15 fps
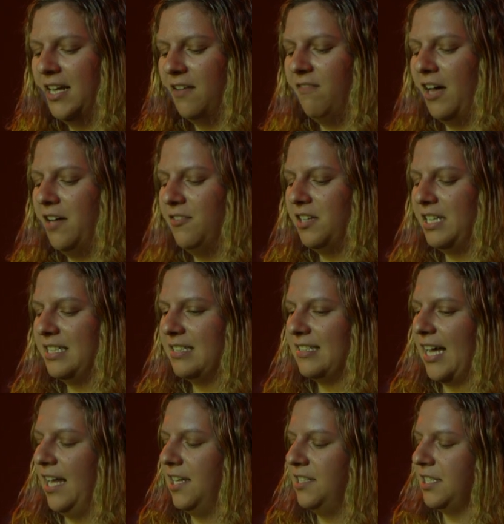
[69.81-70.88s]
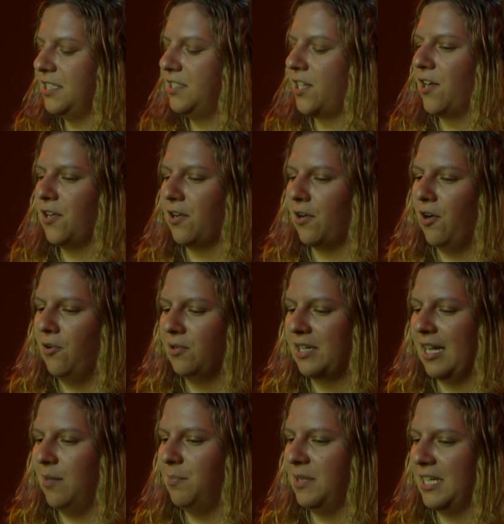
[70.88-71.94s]
Velvalee decided to start her own
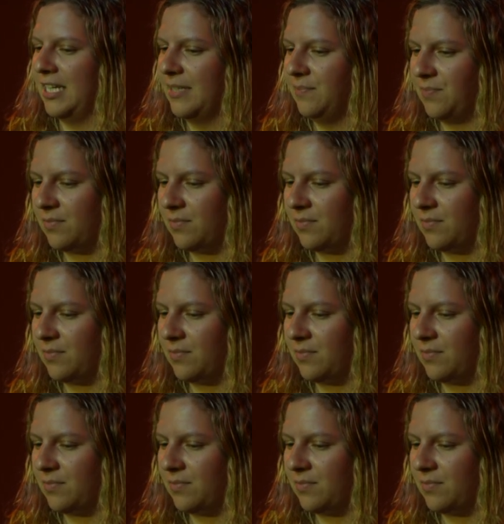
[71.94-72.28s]
company.